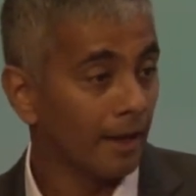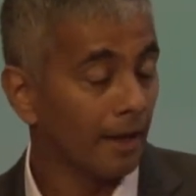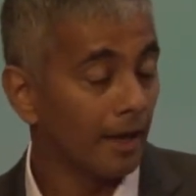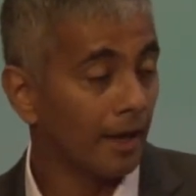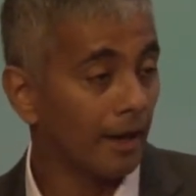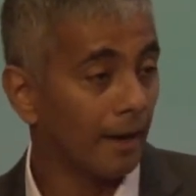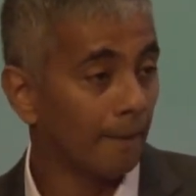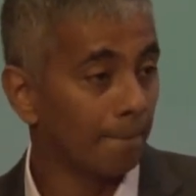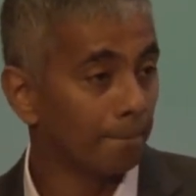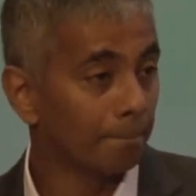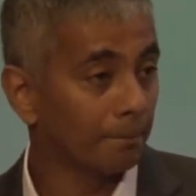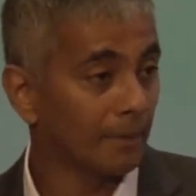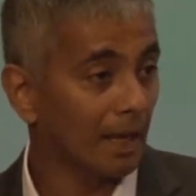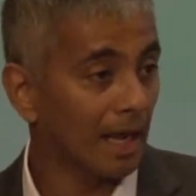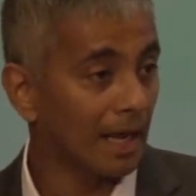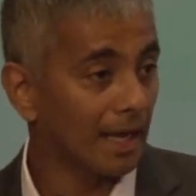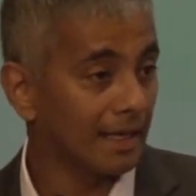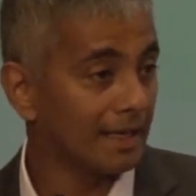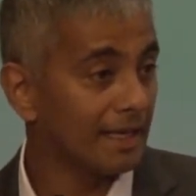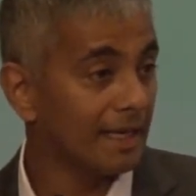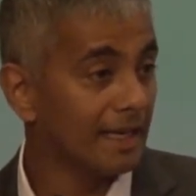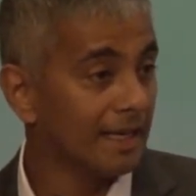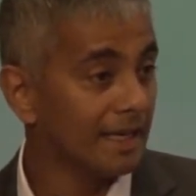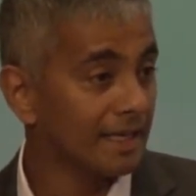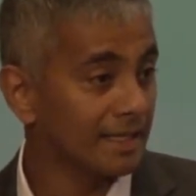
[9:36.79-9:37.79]
And
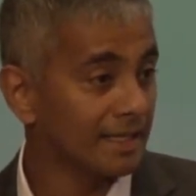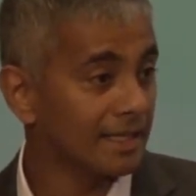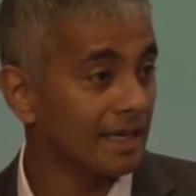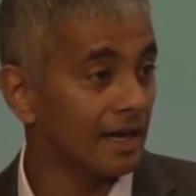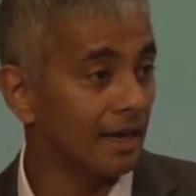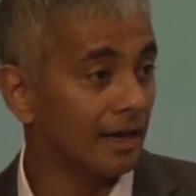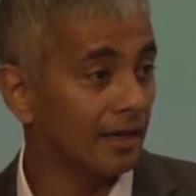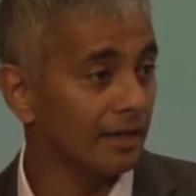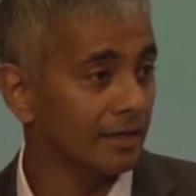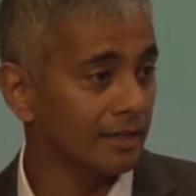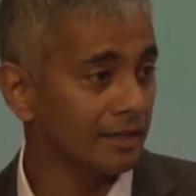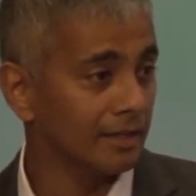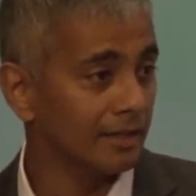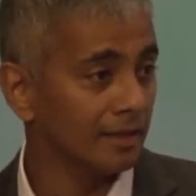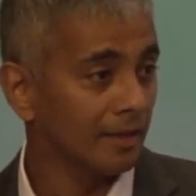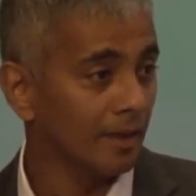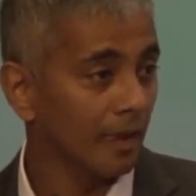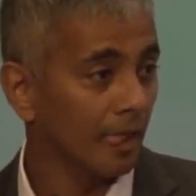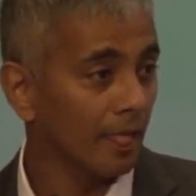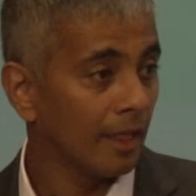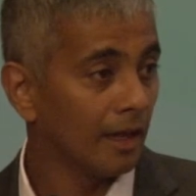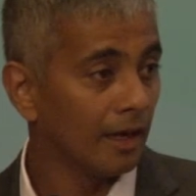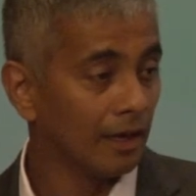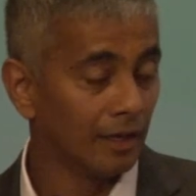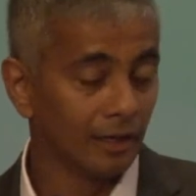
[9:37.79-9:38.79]
in its heart,
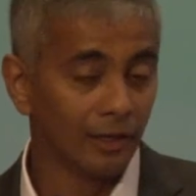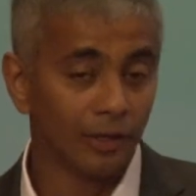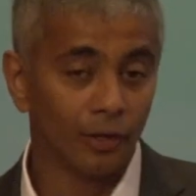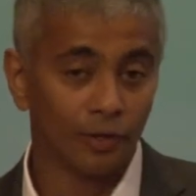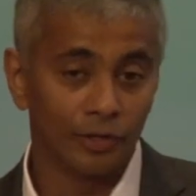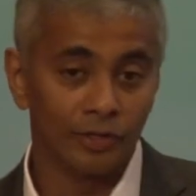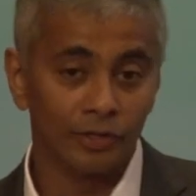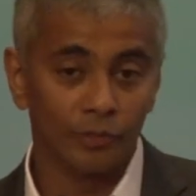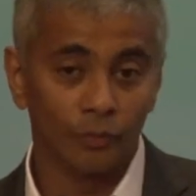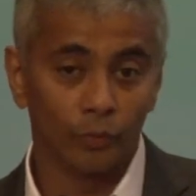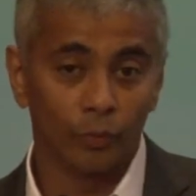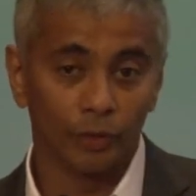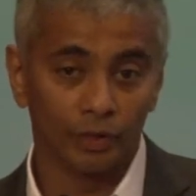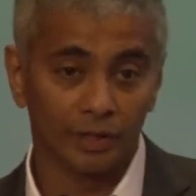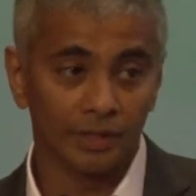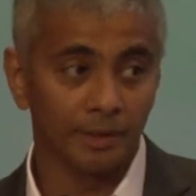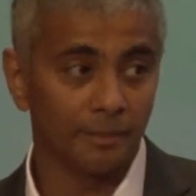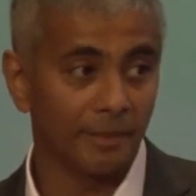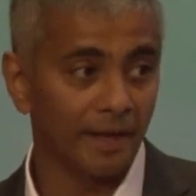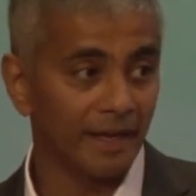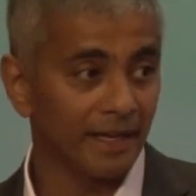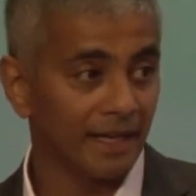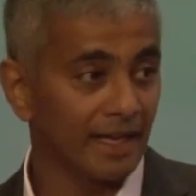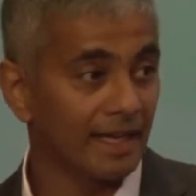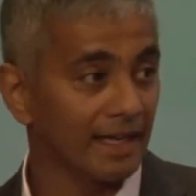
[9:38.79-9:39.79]
a lot of what the
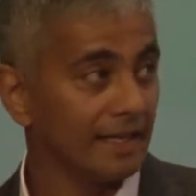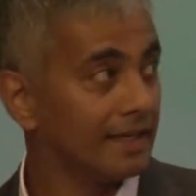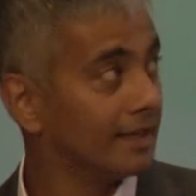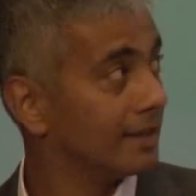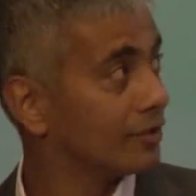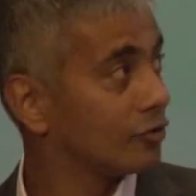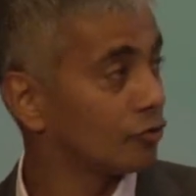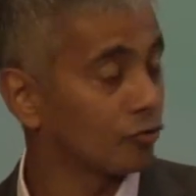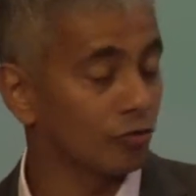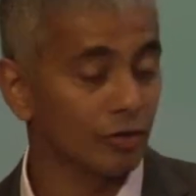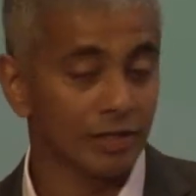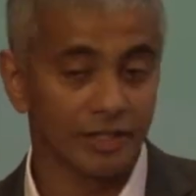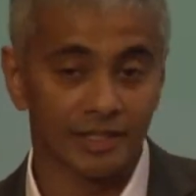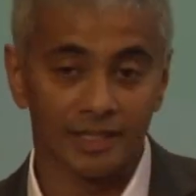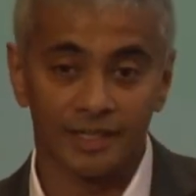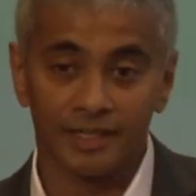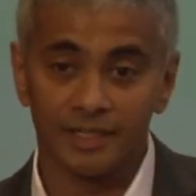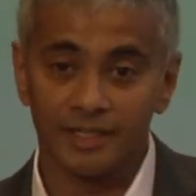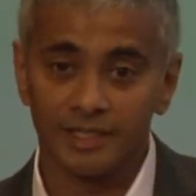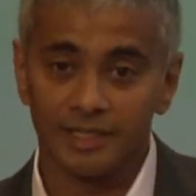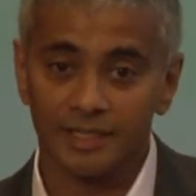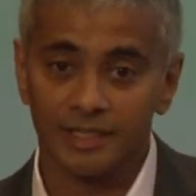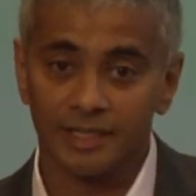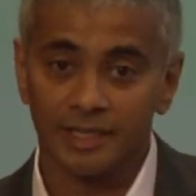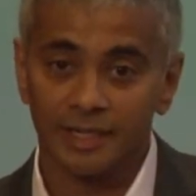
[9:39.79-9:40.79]
banking industry
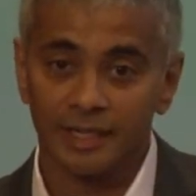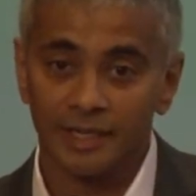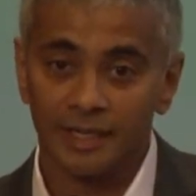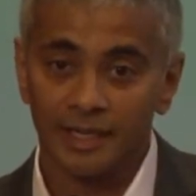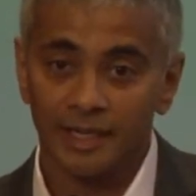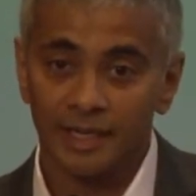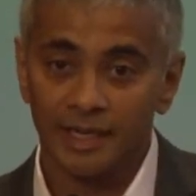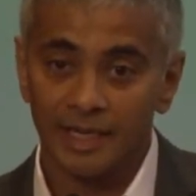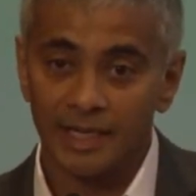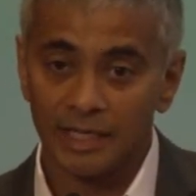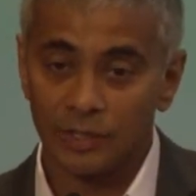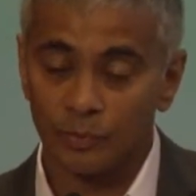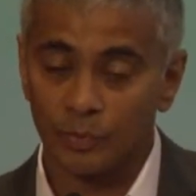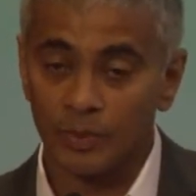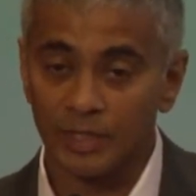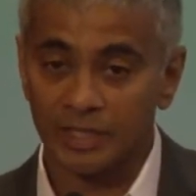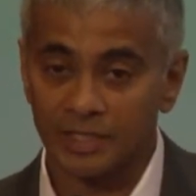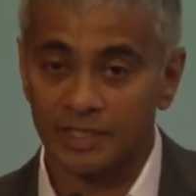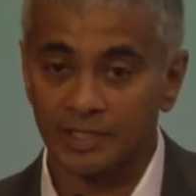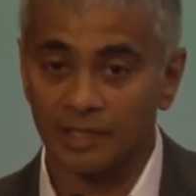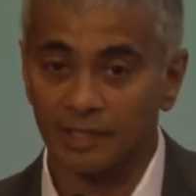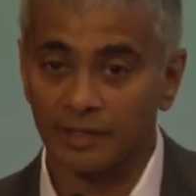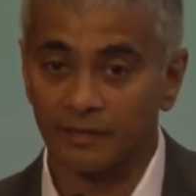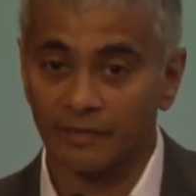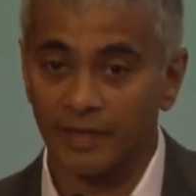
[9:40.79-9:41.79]
does is we
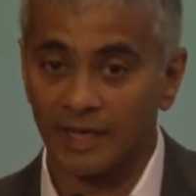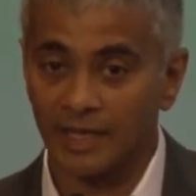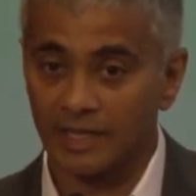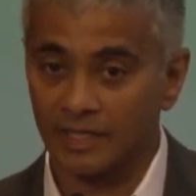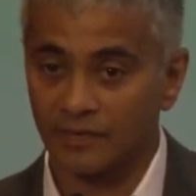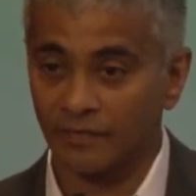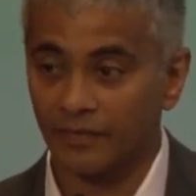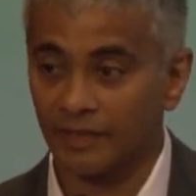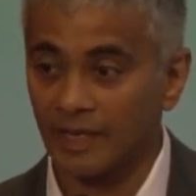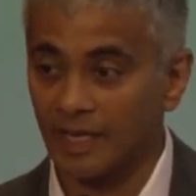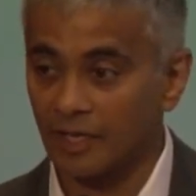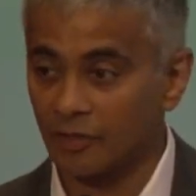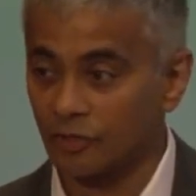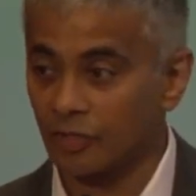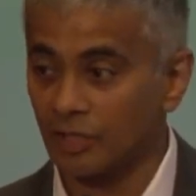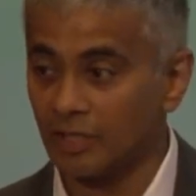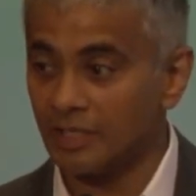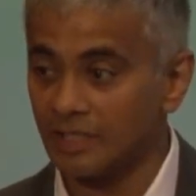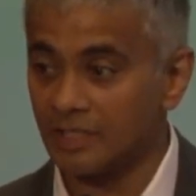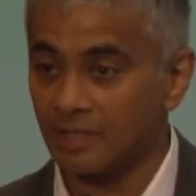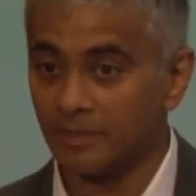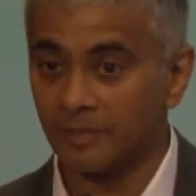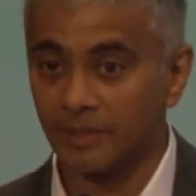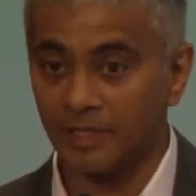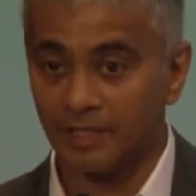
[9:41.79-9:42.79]
serve as financial
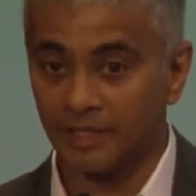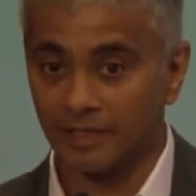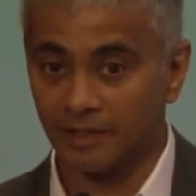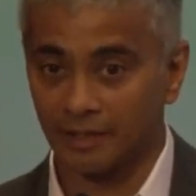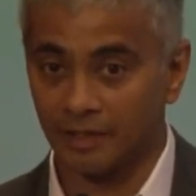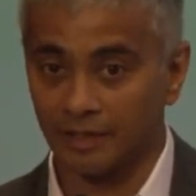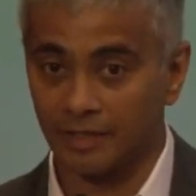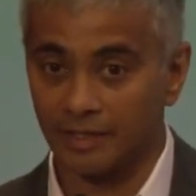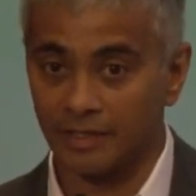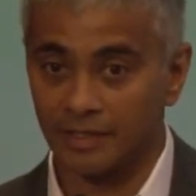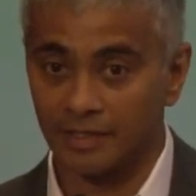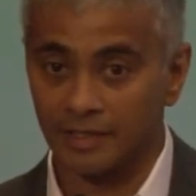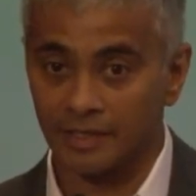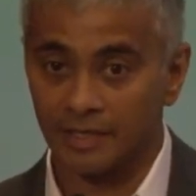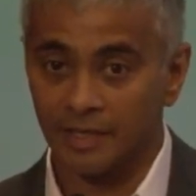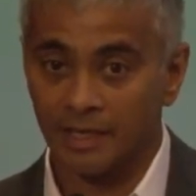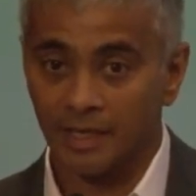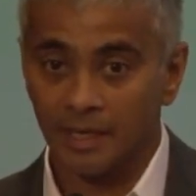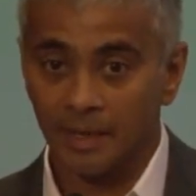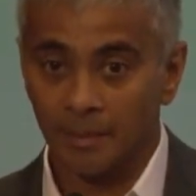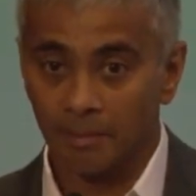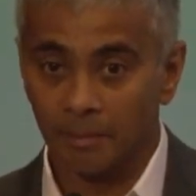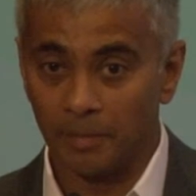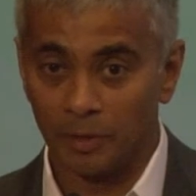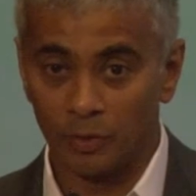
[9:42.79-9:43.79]
intermediaries
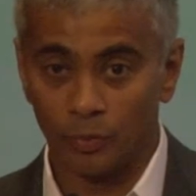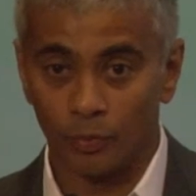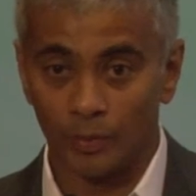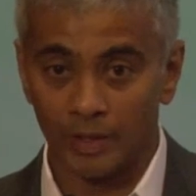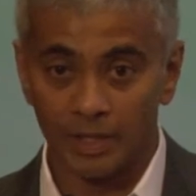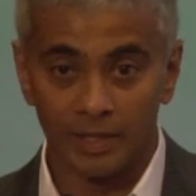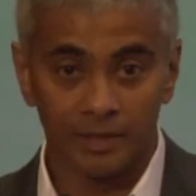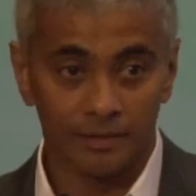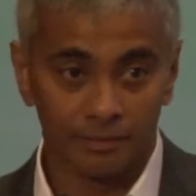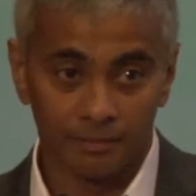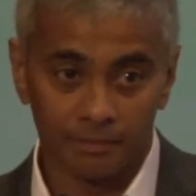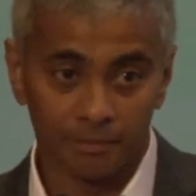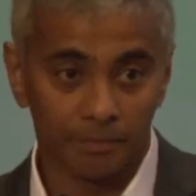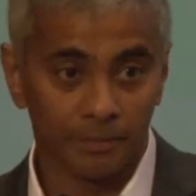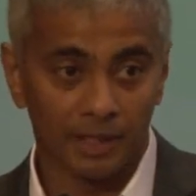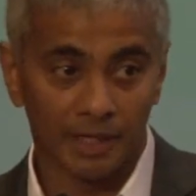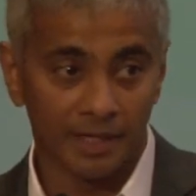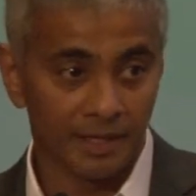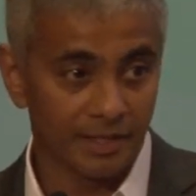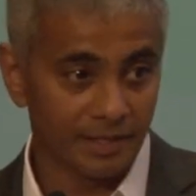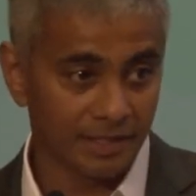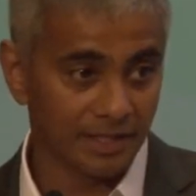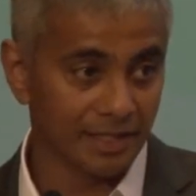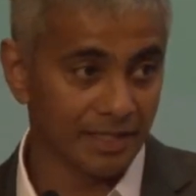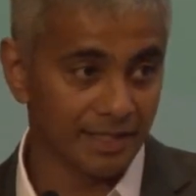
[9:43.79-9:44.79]
between
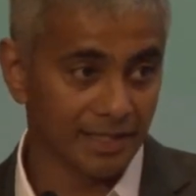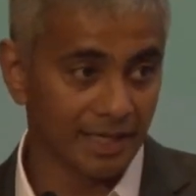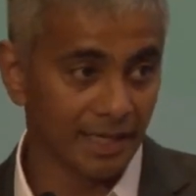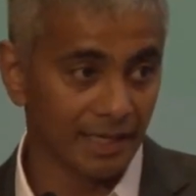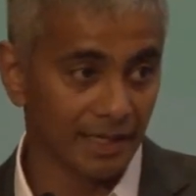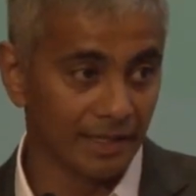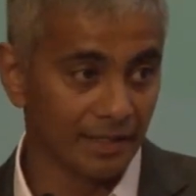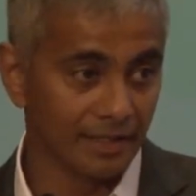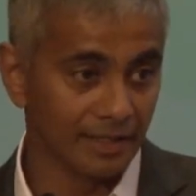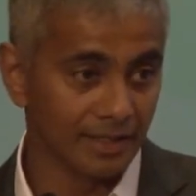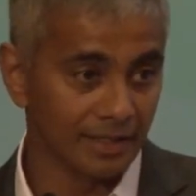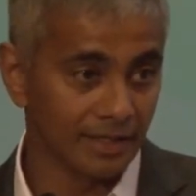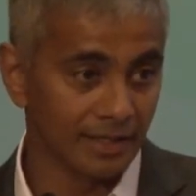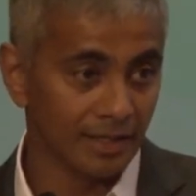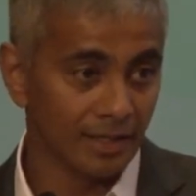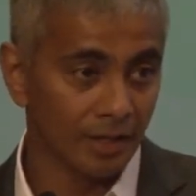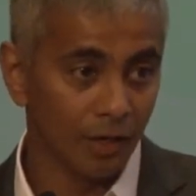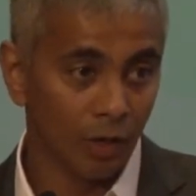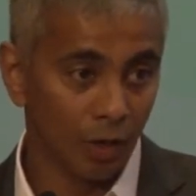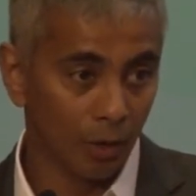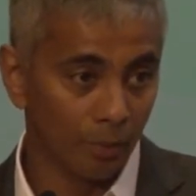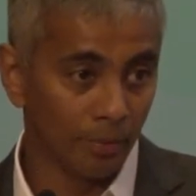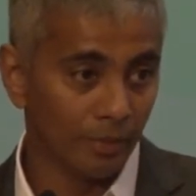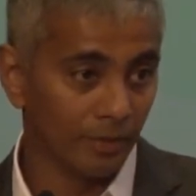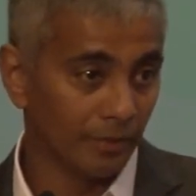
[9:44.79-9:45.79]
buyers and sellers,
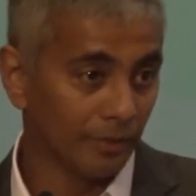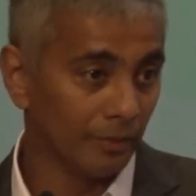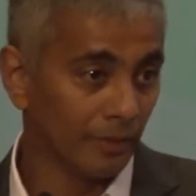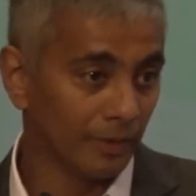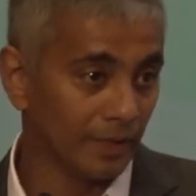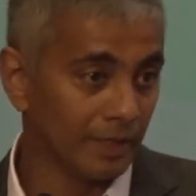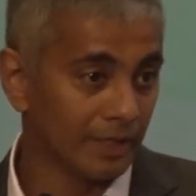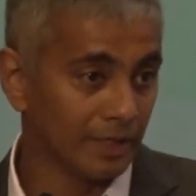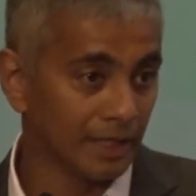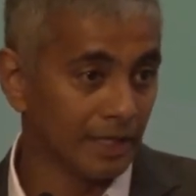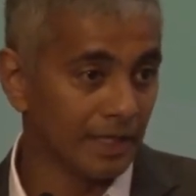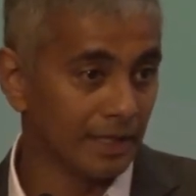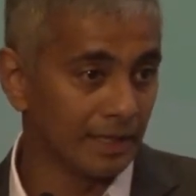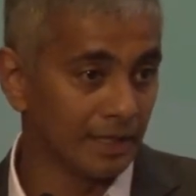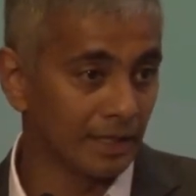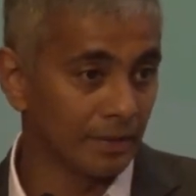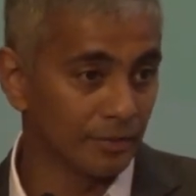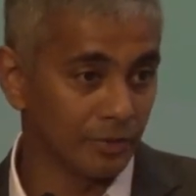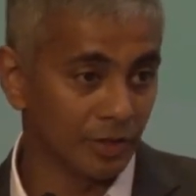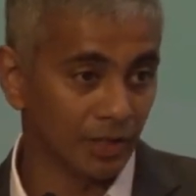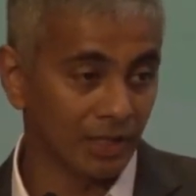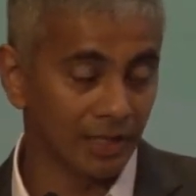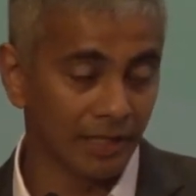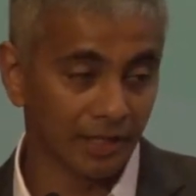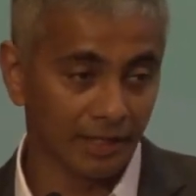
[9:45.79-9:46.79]
or in
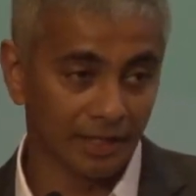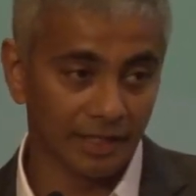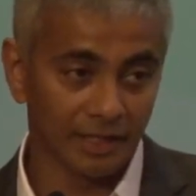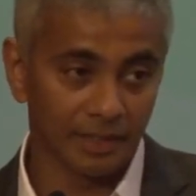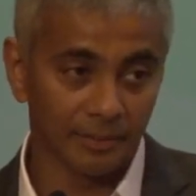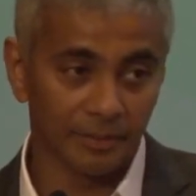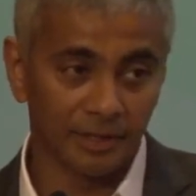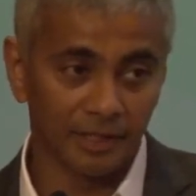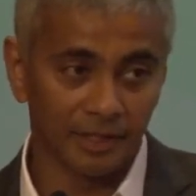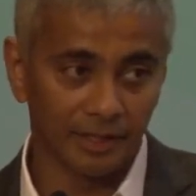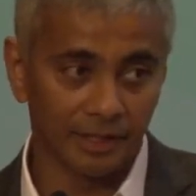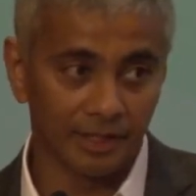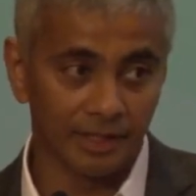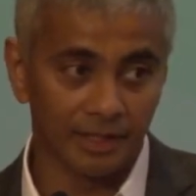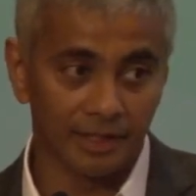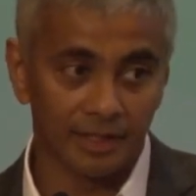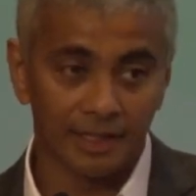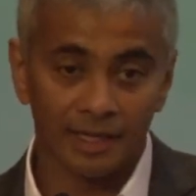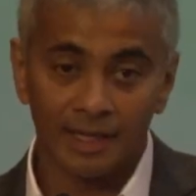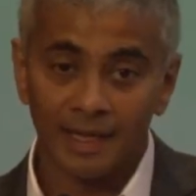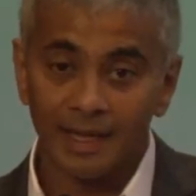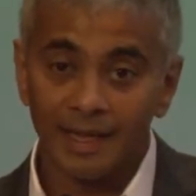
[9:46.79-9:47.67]
terms of clearing the market.